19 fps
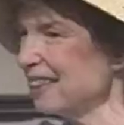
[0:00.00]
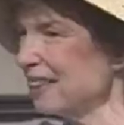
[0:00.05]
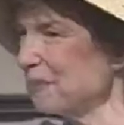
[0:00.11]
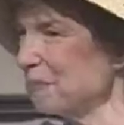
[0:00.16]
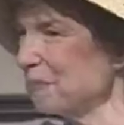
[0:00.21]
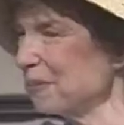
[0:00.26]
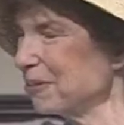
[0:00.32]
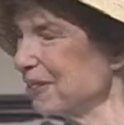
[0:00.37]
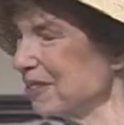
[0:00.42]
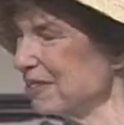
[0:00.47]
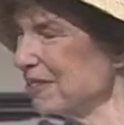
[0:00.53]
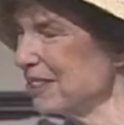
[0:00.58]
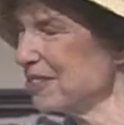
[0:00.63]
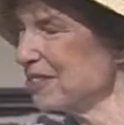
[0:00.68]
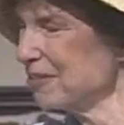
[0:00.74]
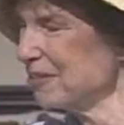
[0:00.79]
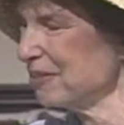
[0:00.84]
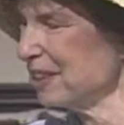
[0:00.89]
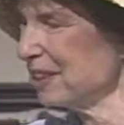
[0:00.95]
the
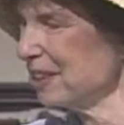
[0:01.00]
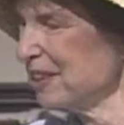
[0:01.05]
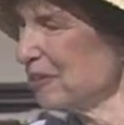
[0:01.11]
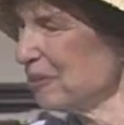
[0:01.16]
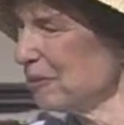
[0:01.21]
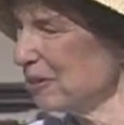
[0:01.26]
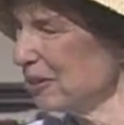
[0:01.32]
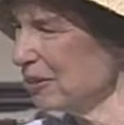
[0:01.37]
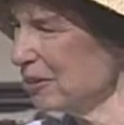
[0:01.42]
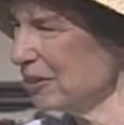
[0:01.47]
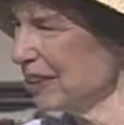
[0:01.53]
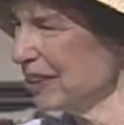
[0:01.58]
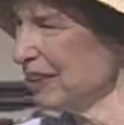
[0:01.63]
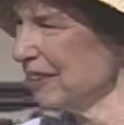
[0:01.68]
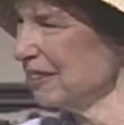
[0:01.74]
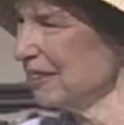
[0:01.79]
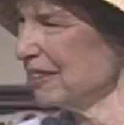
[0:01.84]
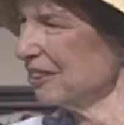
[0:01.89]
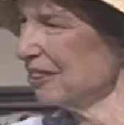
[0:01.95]
privilege of
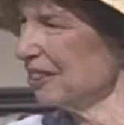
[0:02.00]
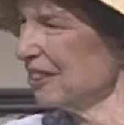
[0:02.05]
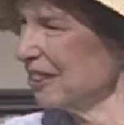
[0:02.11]
interviewing her